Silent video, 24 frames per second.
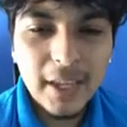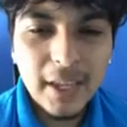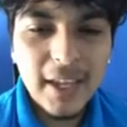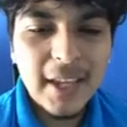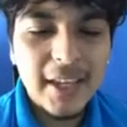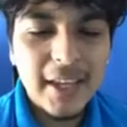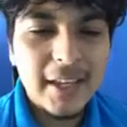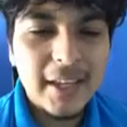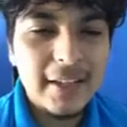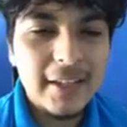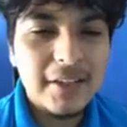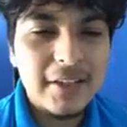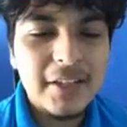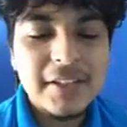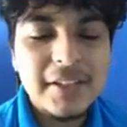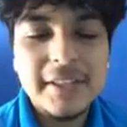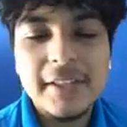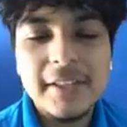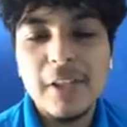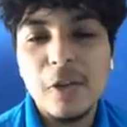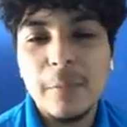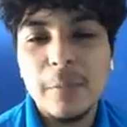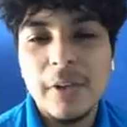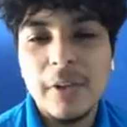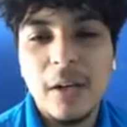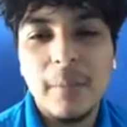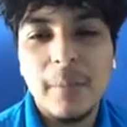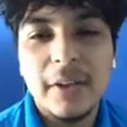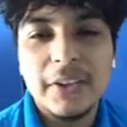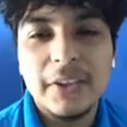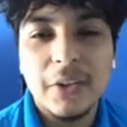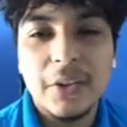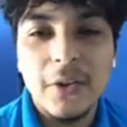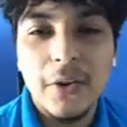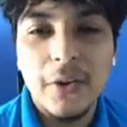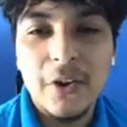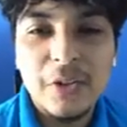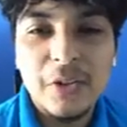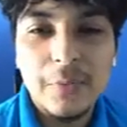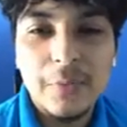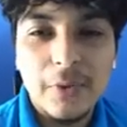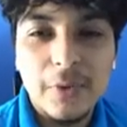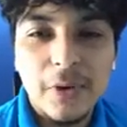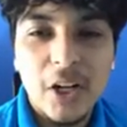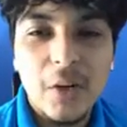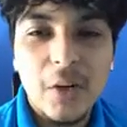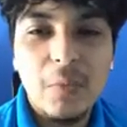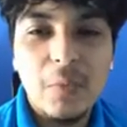And just a little bit about the CAUSE
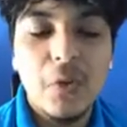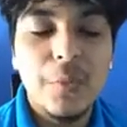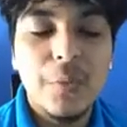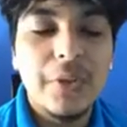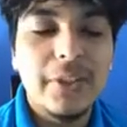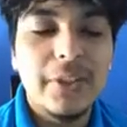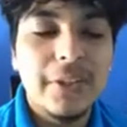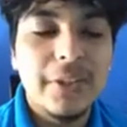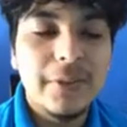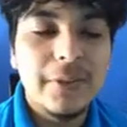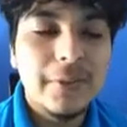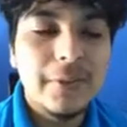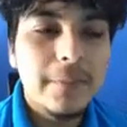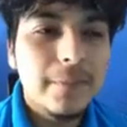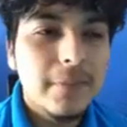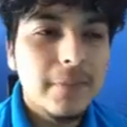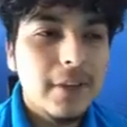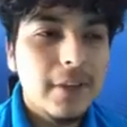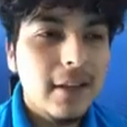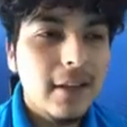program, what we do